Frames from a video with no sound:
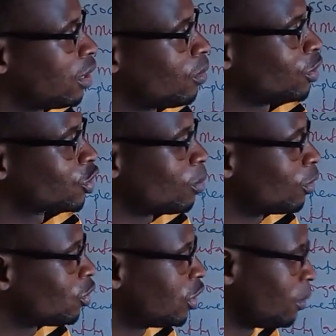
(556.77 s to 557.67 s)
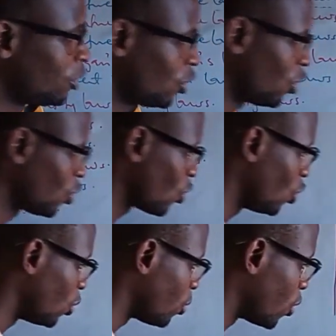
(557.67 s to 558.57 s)
what is common to them is also
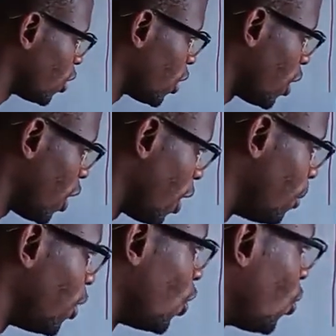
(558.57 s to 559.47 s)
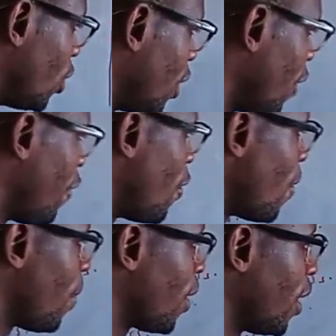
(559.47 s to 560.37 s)
going to be what? Empty. So
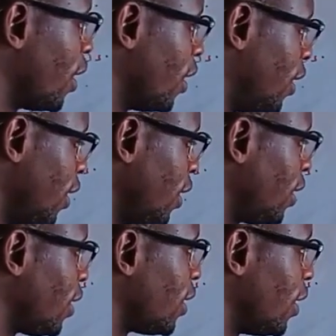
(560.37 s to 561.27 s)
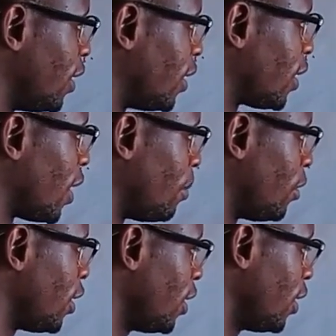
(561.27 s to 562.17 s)
therefore, this is
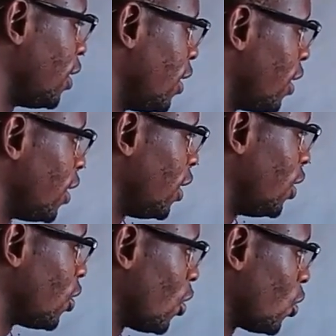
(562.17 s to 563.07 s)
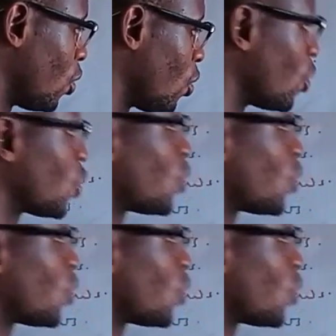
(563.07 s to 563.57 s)
empty. This is also equals